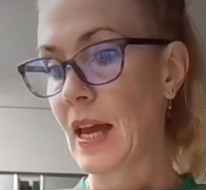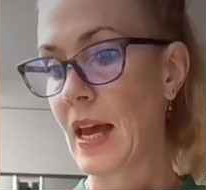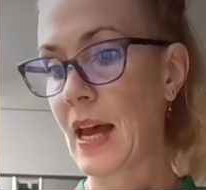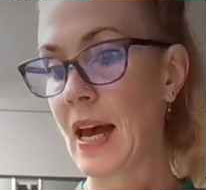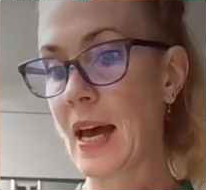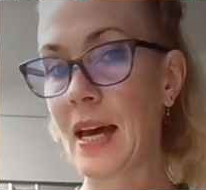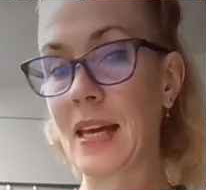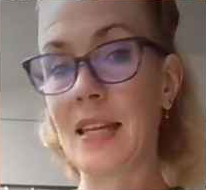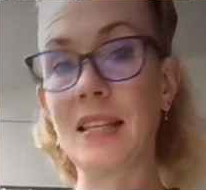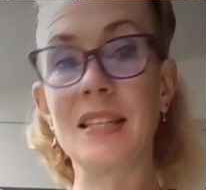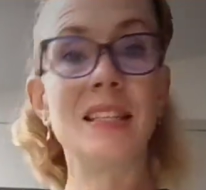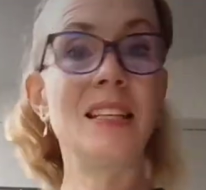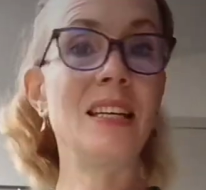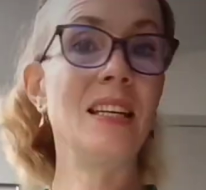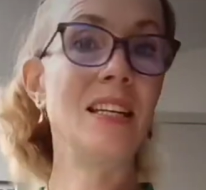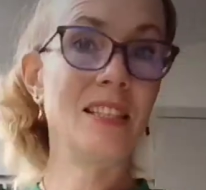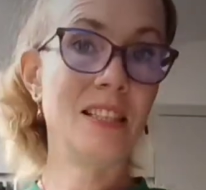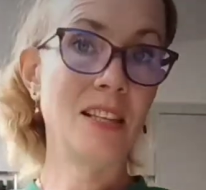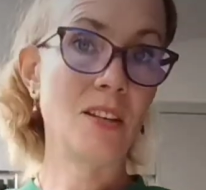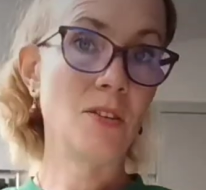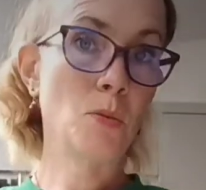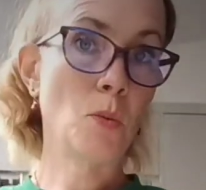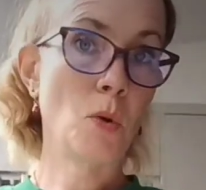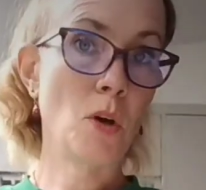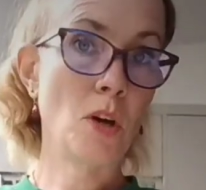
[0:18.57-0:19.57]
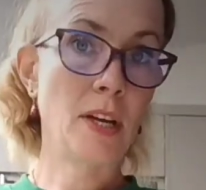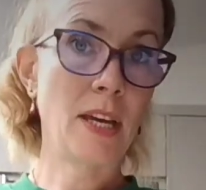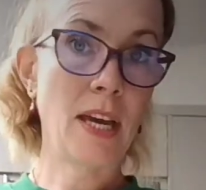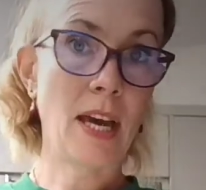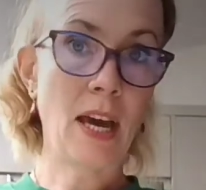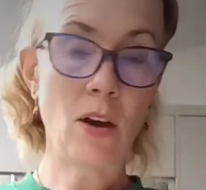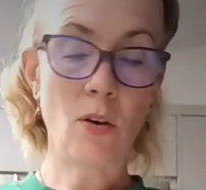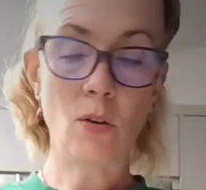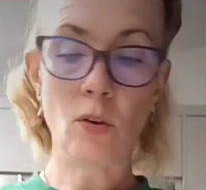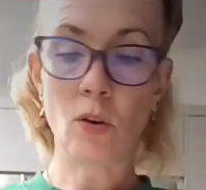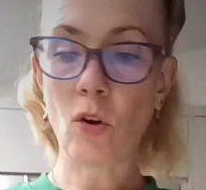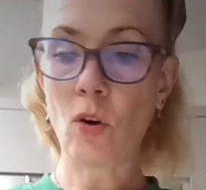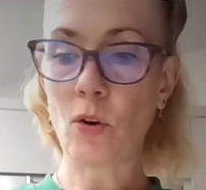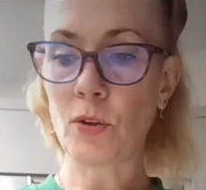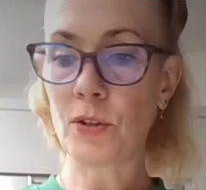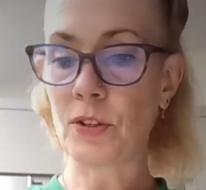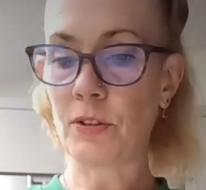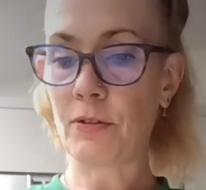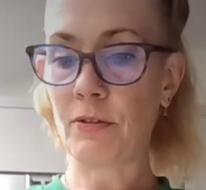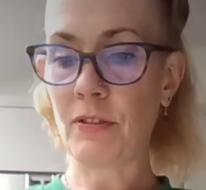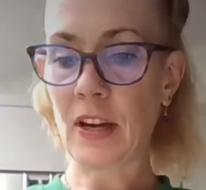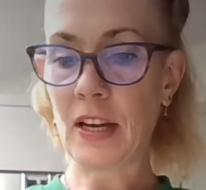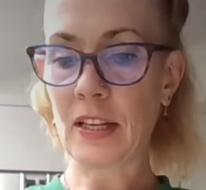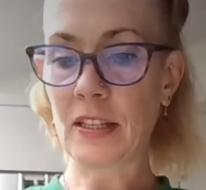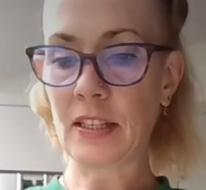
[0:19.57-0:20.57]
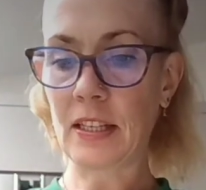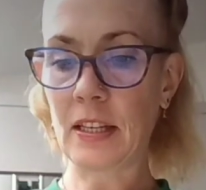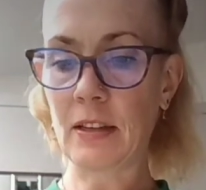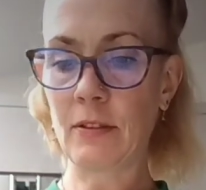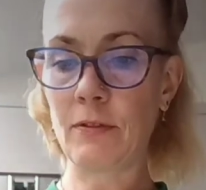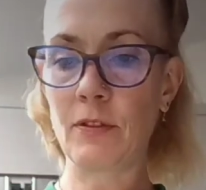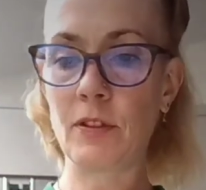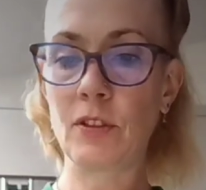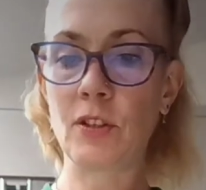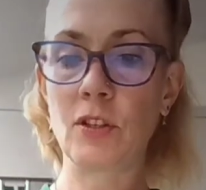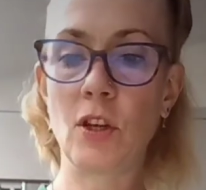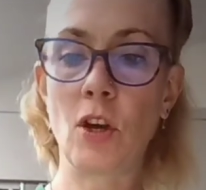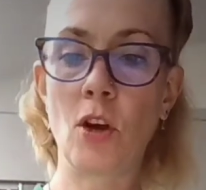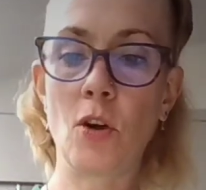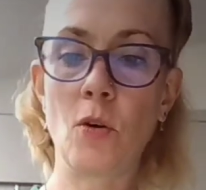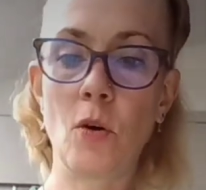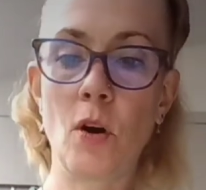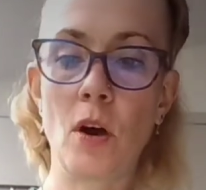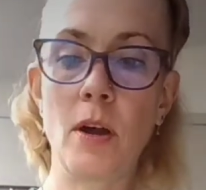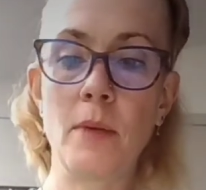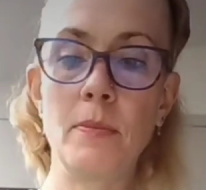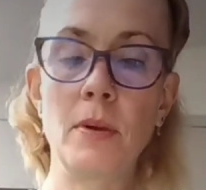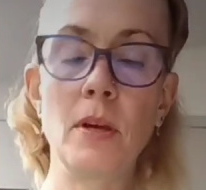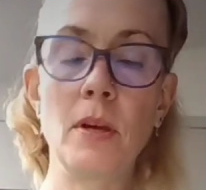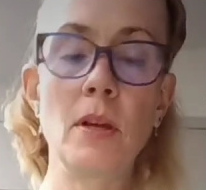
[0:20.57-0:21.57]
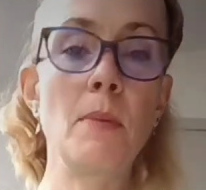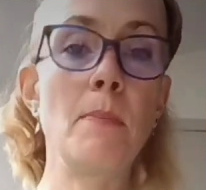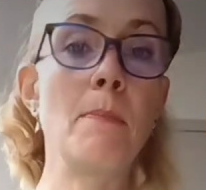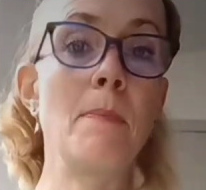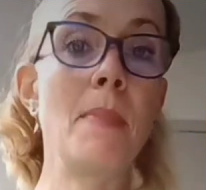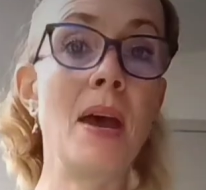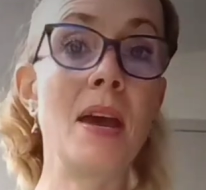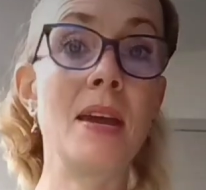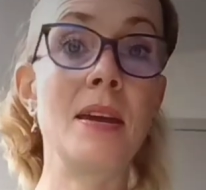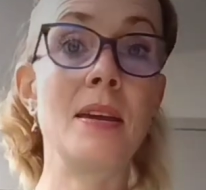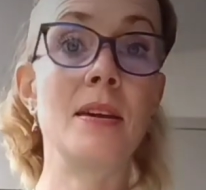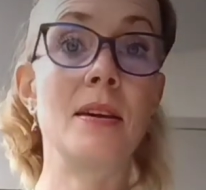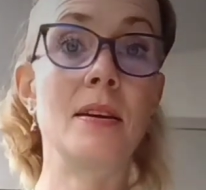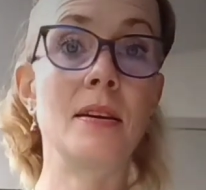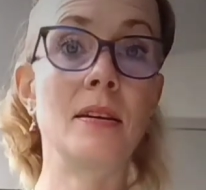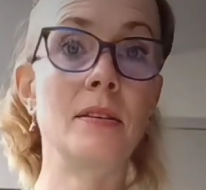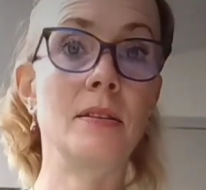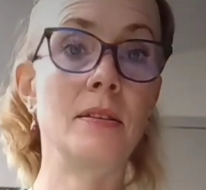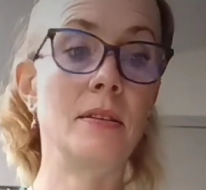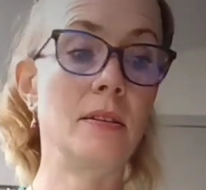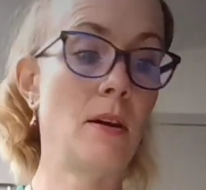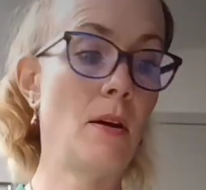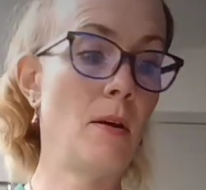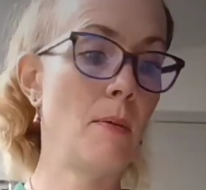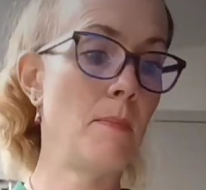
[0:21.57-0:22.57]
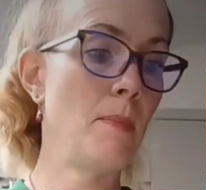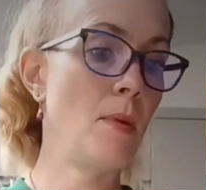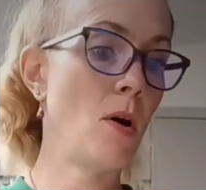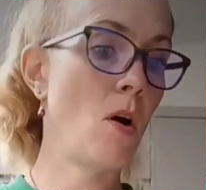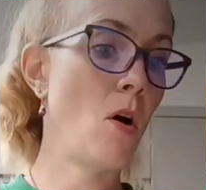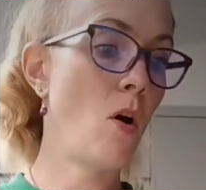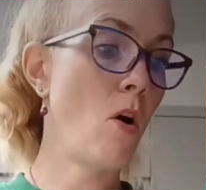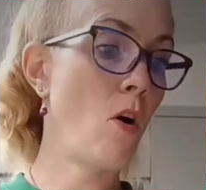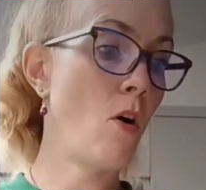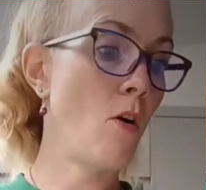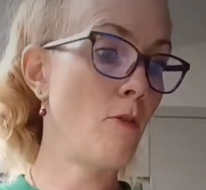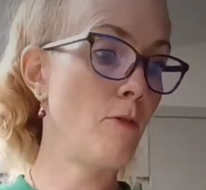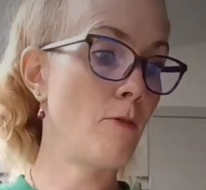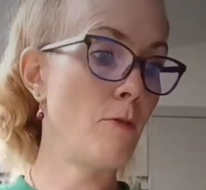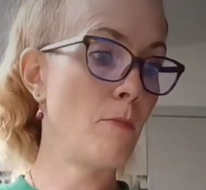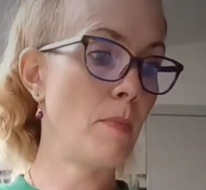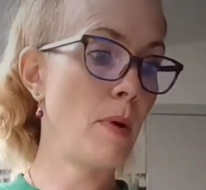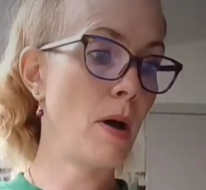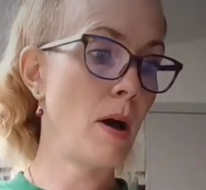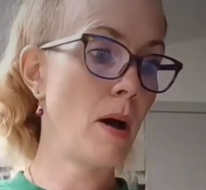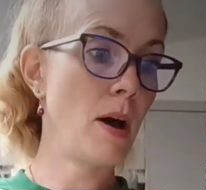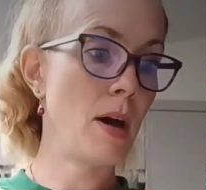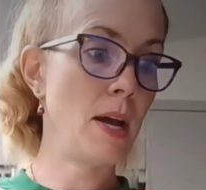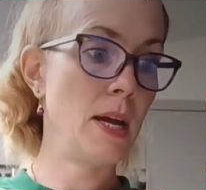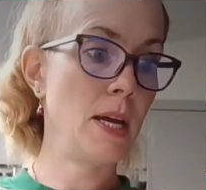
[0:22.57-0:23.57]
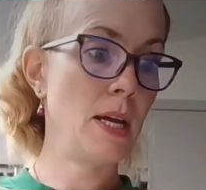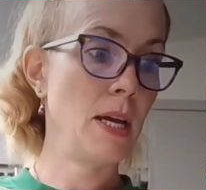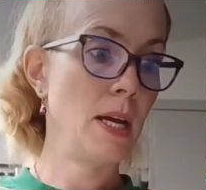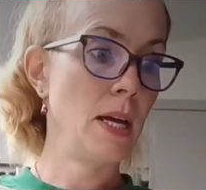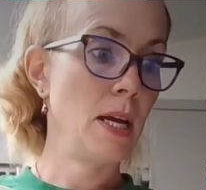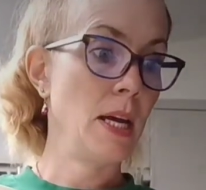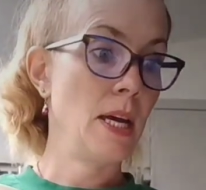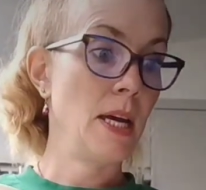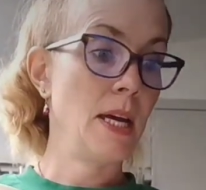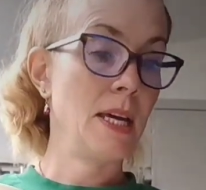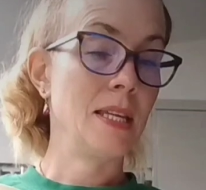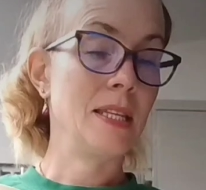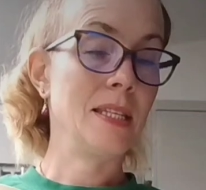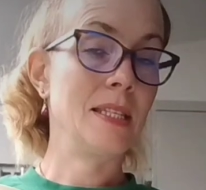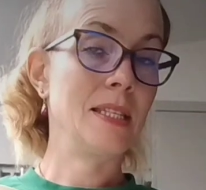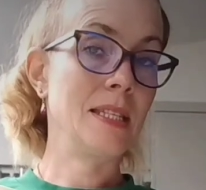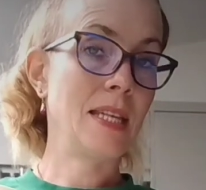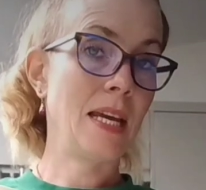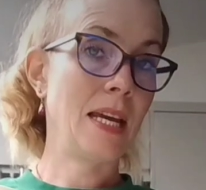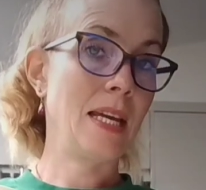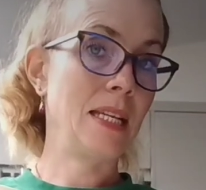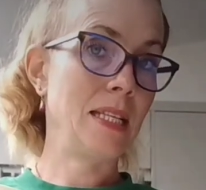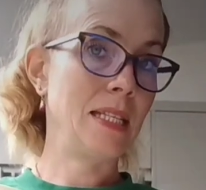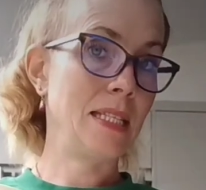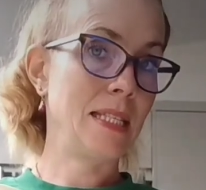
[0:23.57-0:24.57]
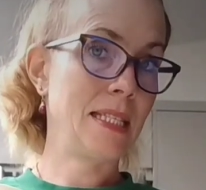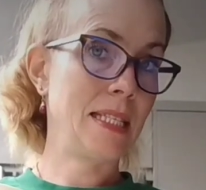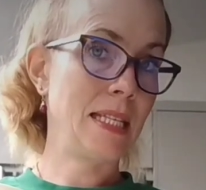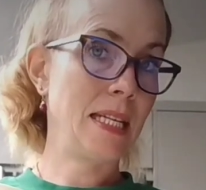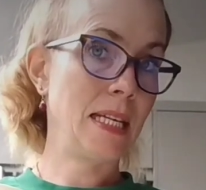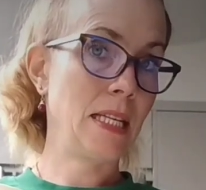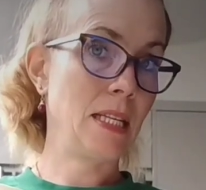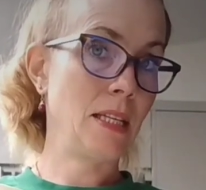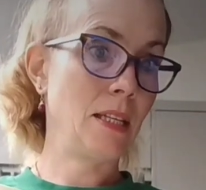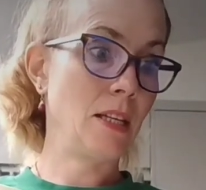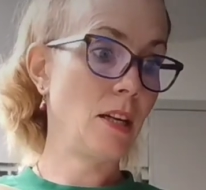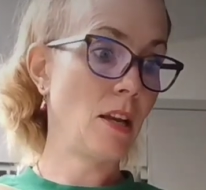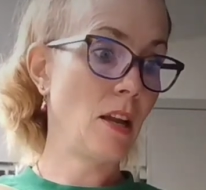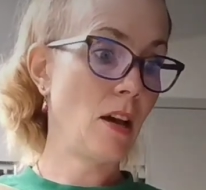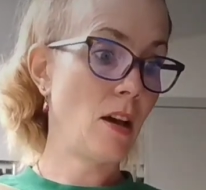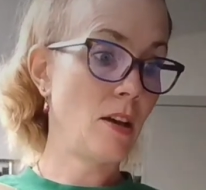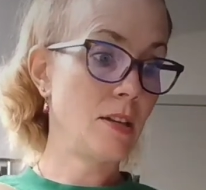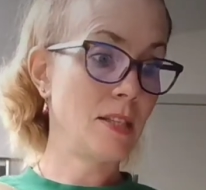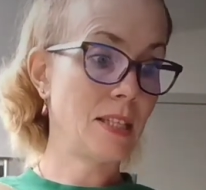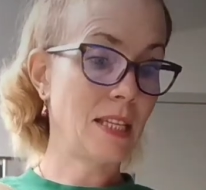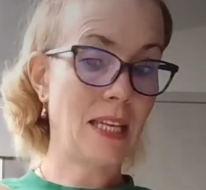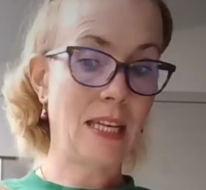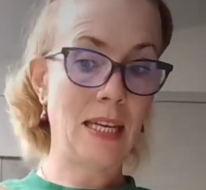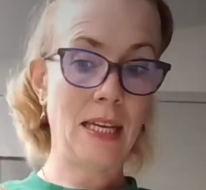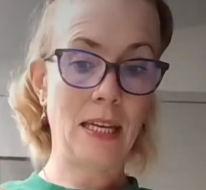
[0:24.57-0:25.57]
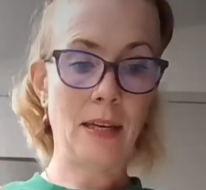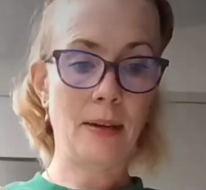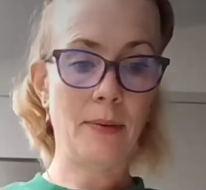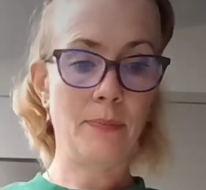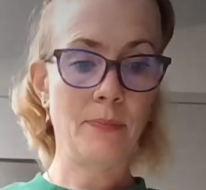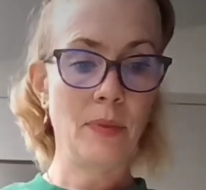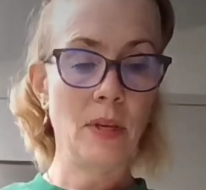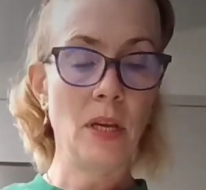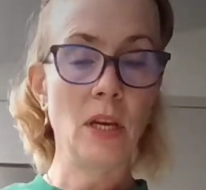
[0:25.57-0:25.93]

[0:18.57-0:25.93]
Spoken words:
and it does work out cost effective. So I'm going to make some of my stainless steel and glass cleaner.